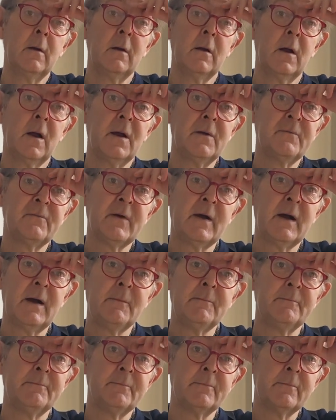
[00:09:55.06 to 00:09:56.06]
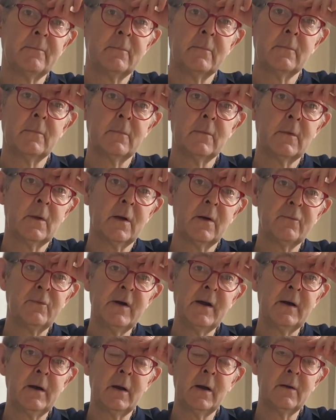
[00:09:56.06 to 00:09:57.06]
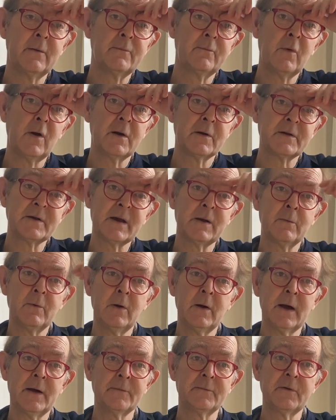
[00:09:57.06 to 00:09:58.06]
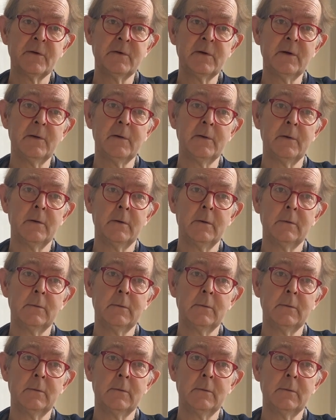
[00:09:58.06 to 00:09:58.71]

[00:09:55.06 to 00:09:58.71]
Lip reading: I've I've worked out what I have to do.